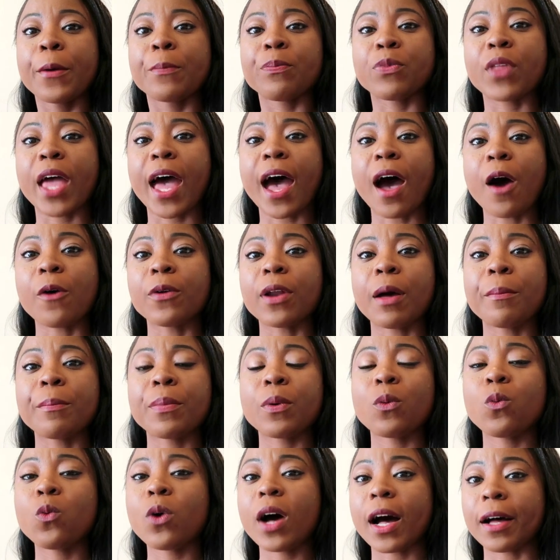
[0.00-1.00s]
Now,
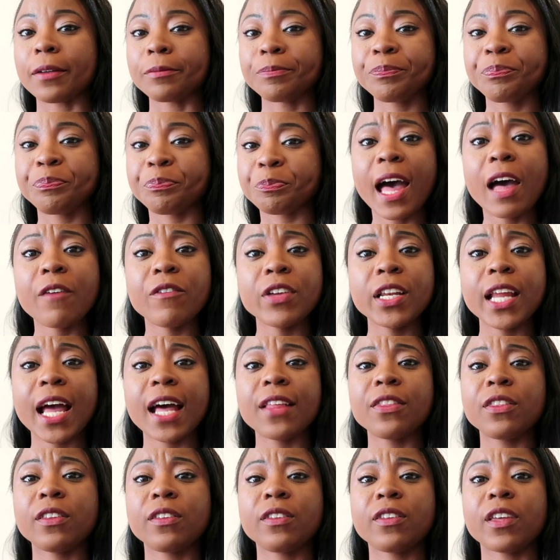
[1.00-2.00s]
number one, haven't
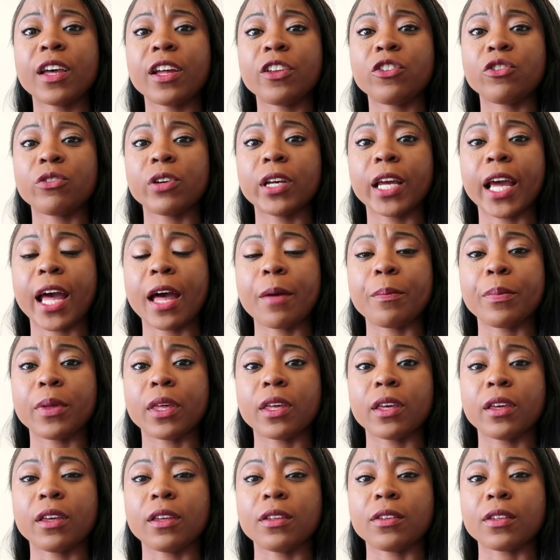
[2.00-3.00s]
had the surgery yet
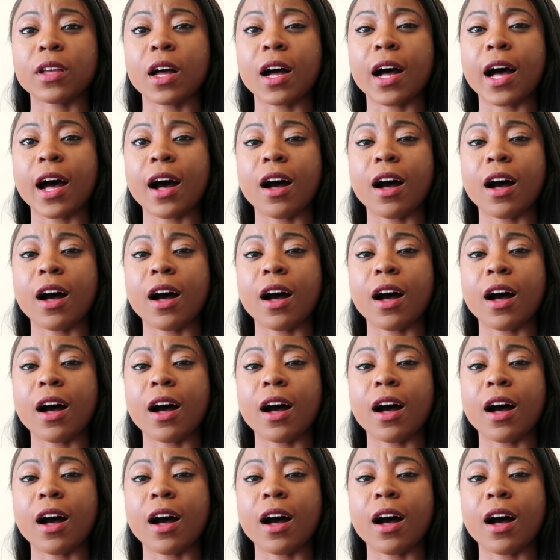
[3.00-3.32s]
because